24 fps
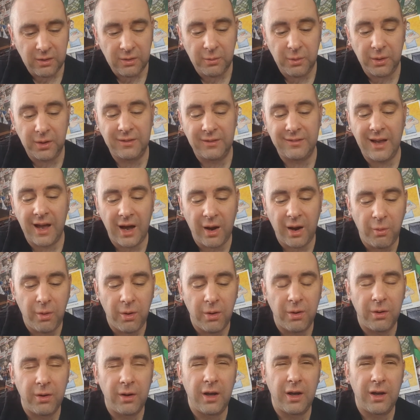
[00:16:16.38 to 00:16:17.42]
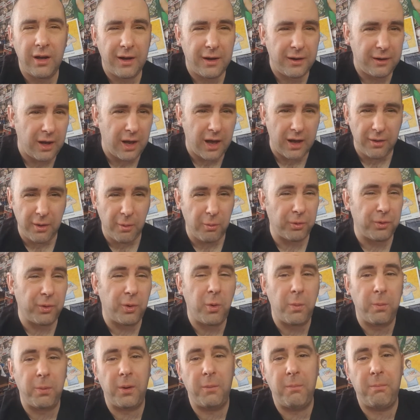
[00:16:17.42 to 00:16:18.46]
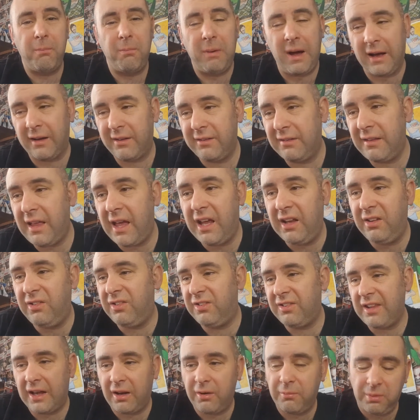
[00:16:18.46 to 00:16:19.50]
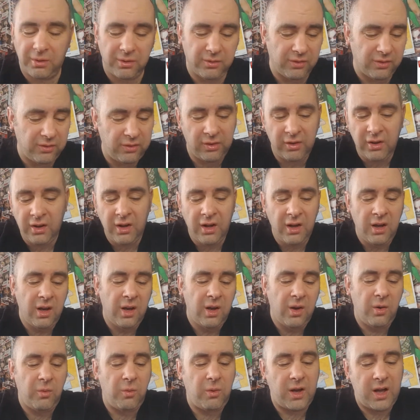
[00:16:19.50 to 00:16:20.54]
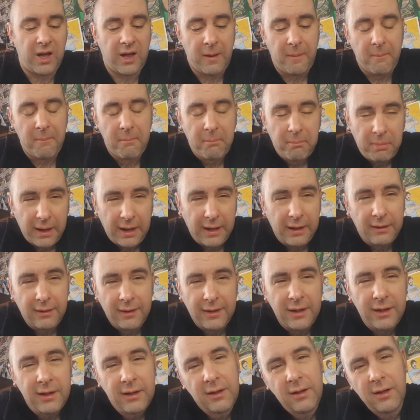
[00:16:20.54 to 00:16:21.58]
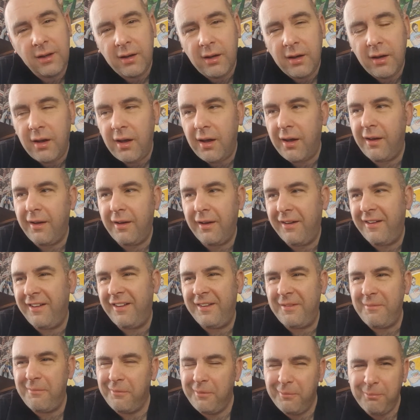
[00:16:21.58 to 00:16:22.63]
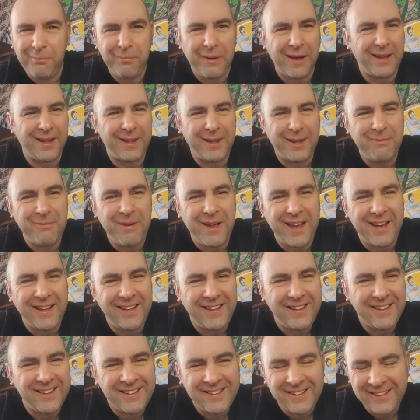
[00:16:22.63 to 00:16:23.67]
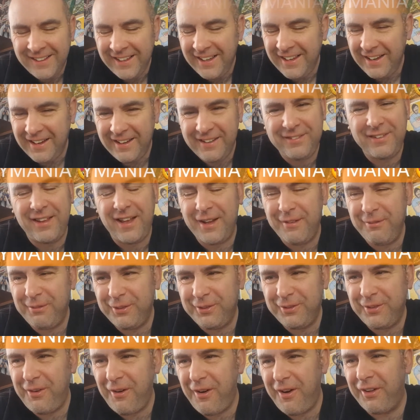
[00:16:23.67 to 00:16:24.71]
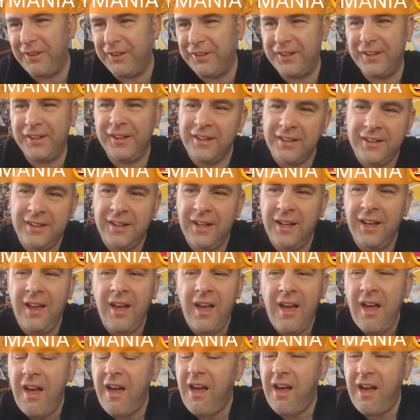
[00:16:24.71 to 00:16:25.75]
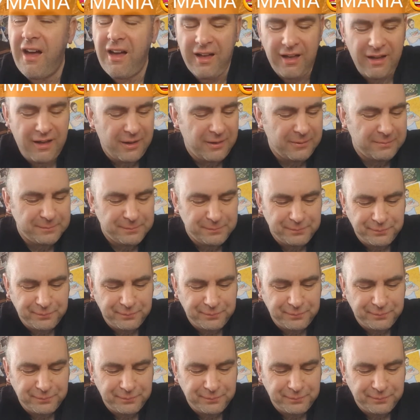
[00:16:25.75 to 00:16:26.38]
There was a couple of backstage segments where Bayley Mania, as I was calling her,